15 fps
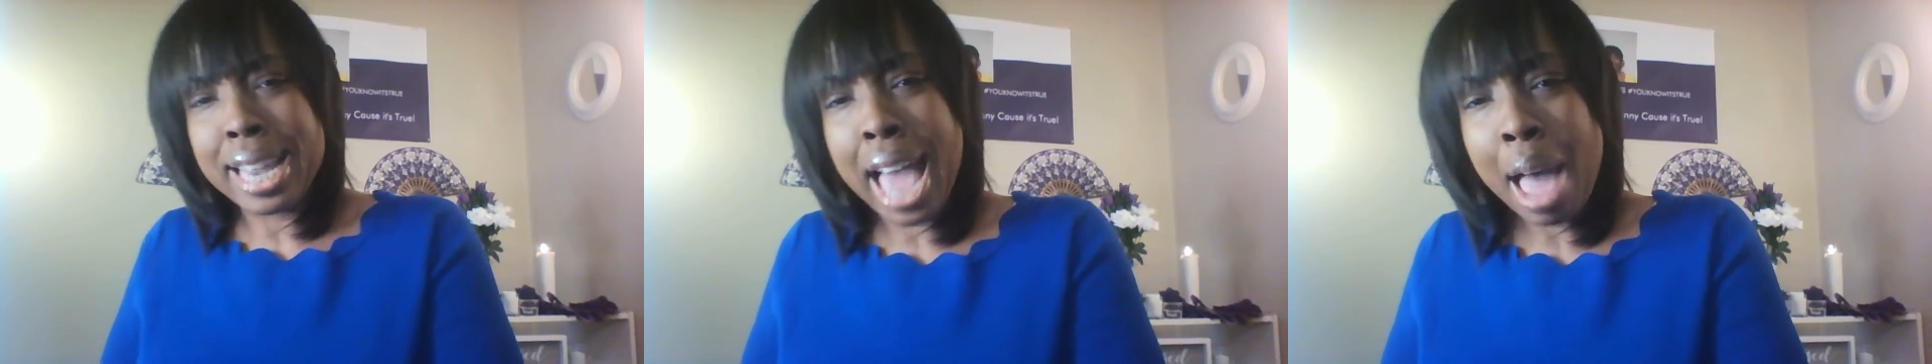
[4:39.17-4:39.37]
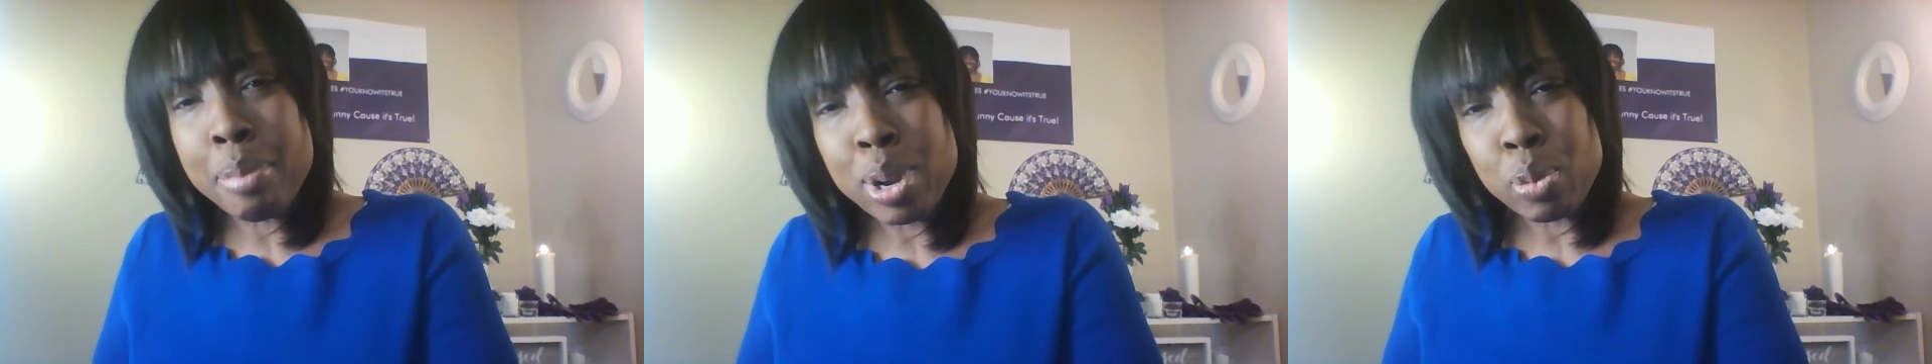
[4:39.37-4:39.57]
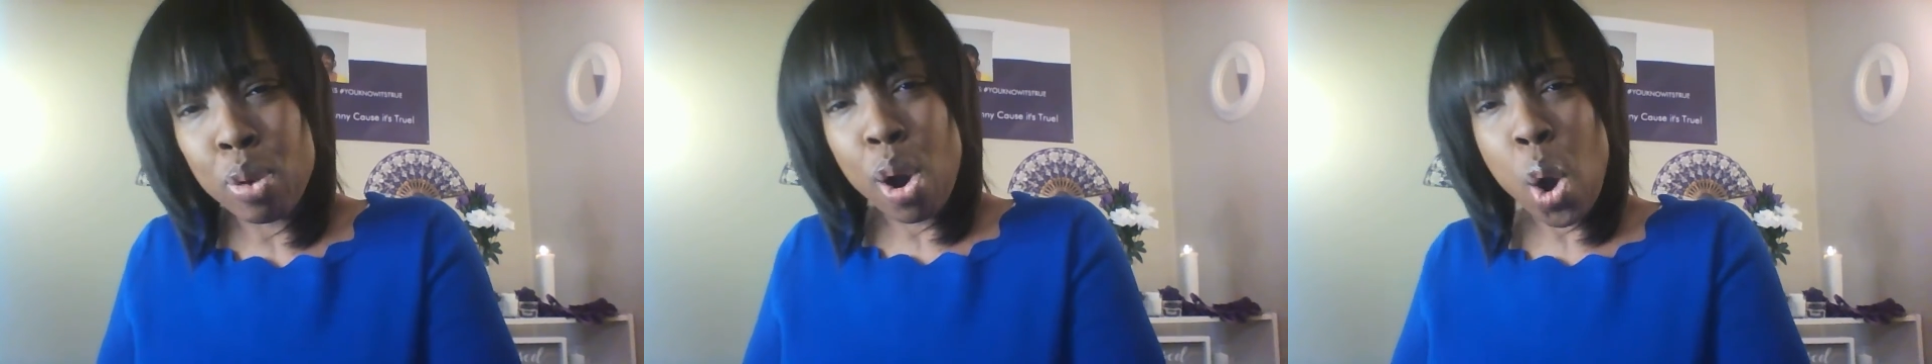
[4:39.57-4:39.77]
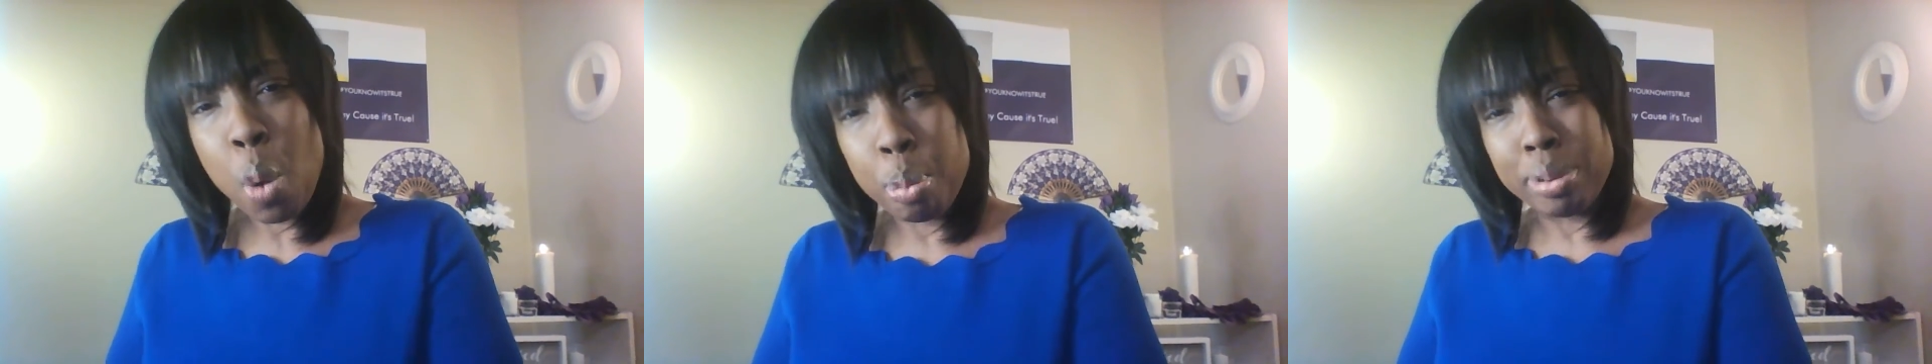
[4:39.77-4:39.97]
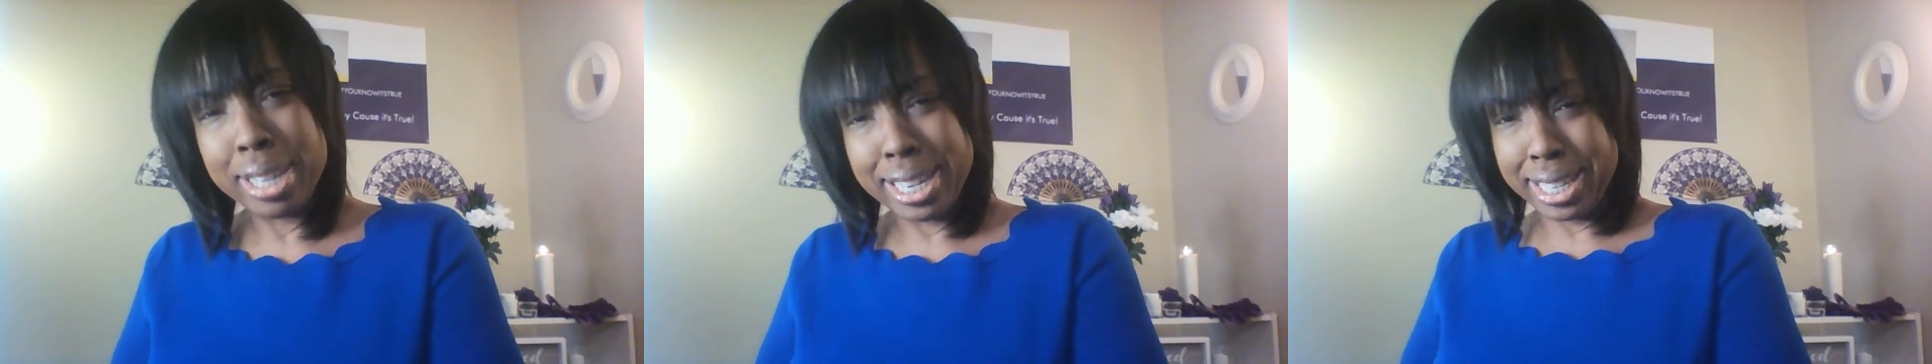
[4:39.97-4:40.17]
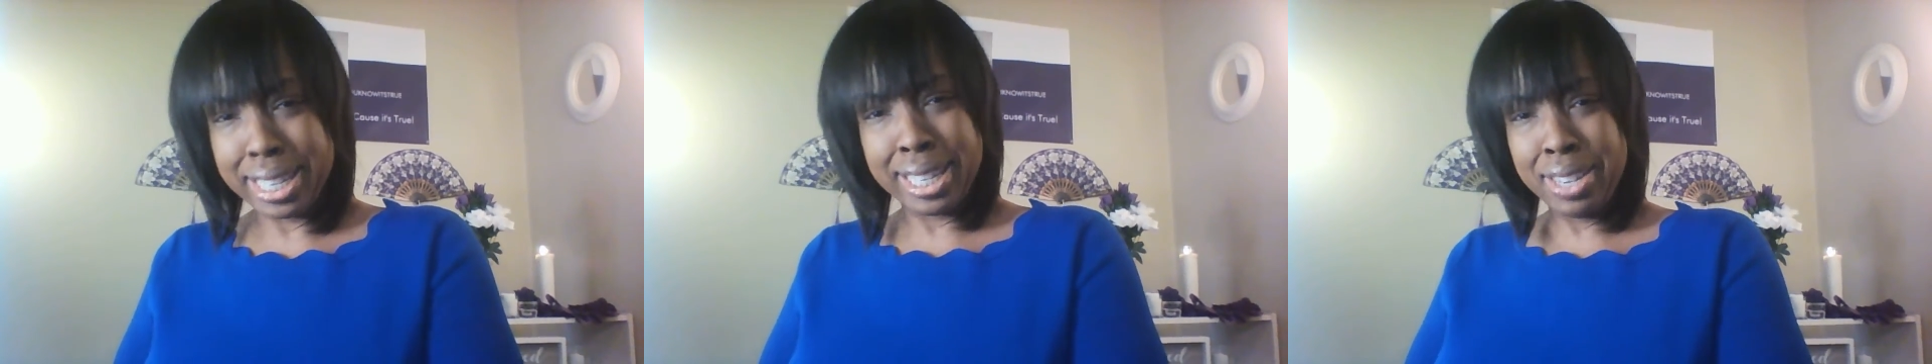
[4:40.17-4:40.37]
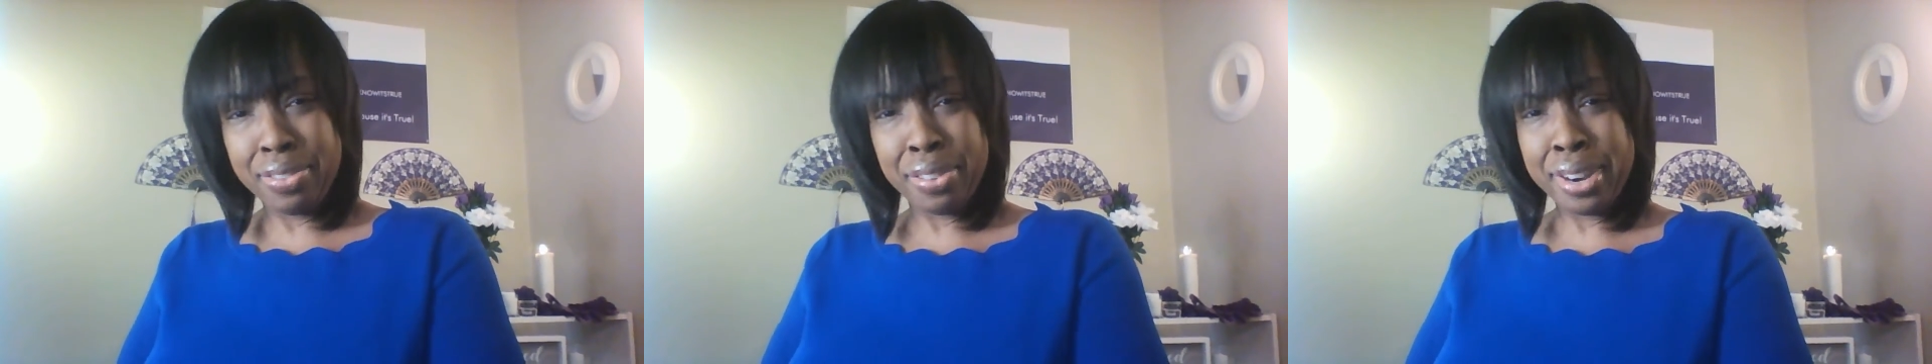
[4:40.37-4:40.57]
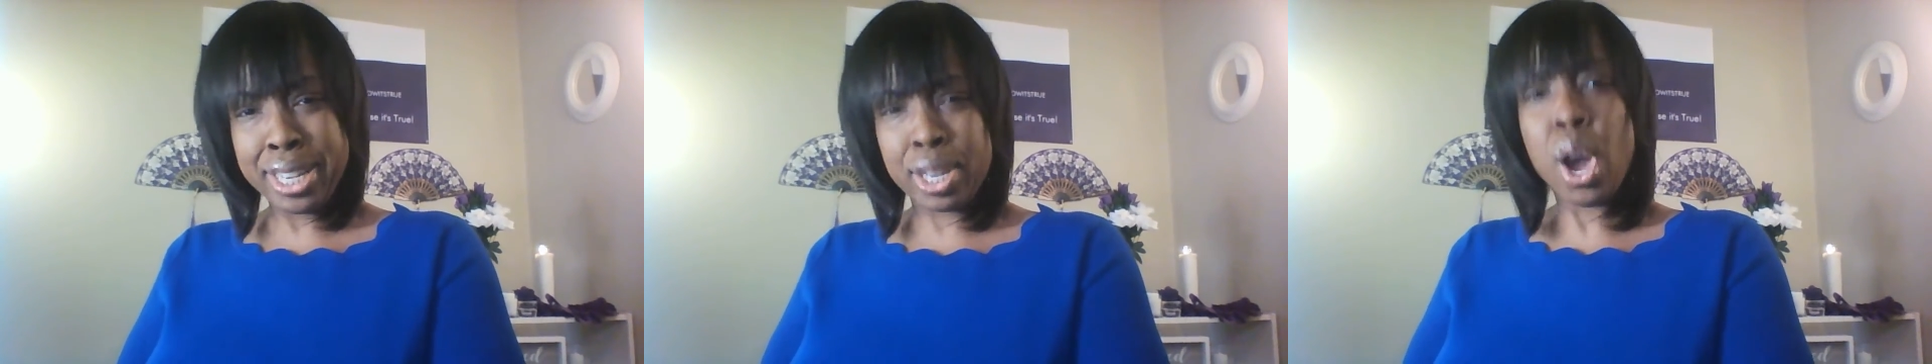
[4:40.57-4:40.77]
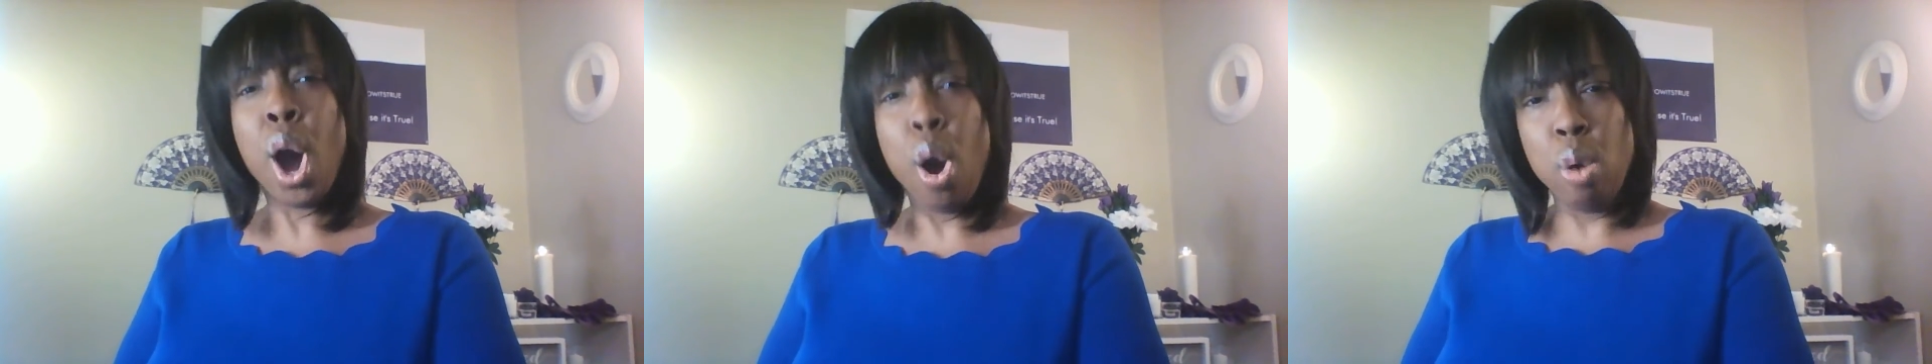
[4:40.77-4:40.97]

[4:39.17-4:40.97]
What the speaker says: timing will hopefully deliver it